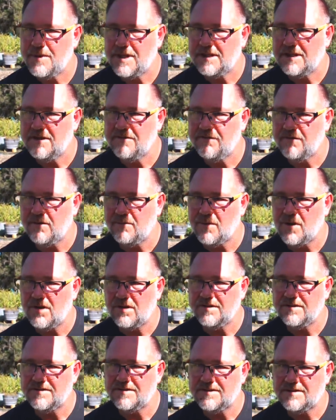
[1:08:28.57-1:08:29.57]
Belly from
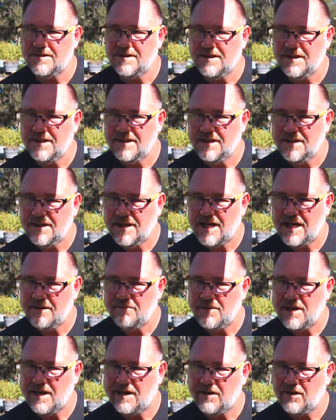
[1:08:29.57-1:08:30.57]
Oz.
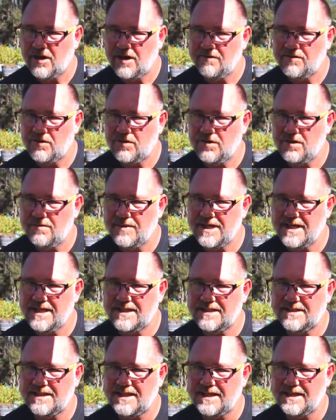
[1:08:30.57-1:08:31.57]
Hey Mark, I have too
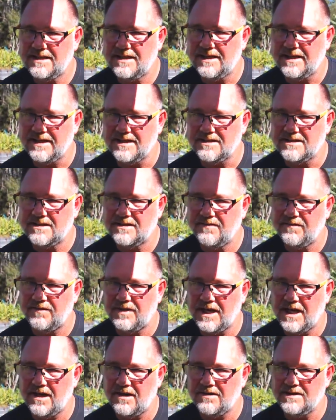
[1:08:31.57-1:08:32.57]
many seedlings,
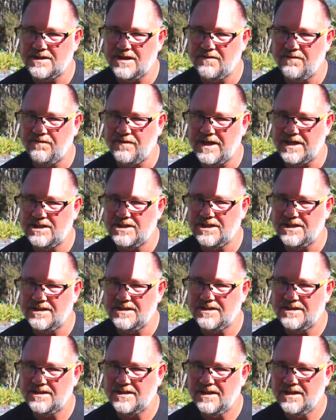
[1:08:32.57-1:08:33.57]
flowers and
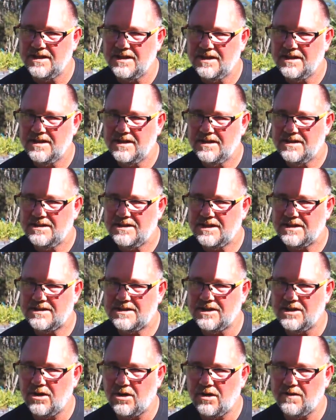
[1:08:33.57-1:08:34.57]
veggies.
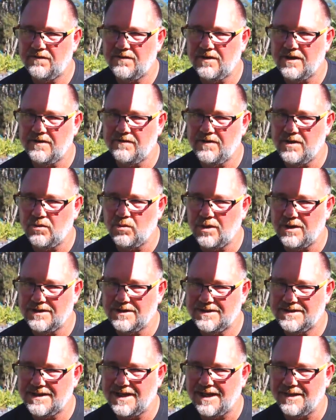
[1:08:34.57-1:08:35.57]
Just an offer if you
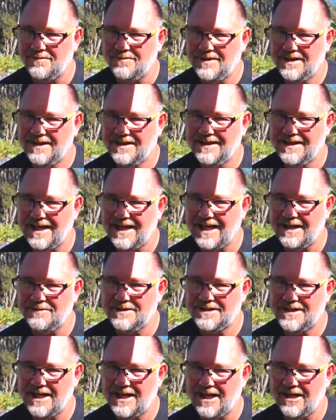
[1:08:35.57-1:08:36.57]
want some.
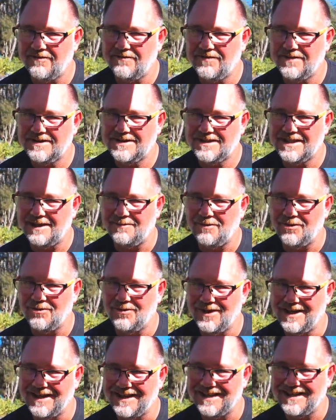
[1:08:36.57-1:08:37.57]
Neighbours have some
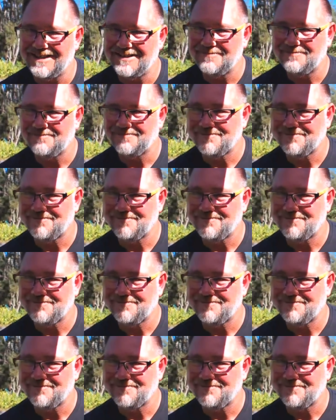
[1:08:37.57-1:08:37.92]
already.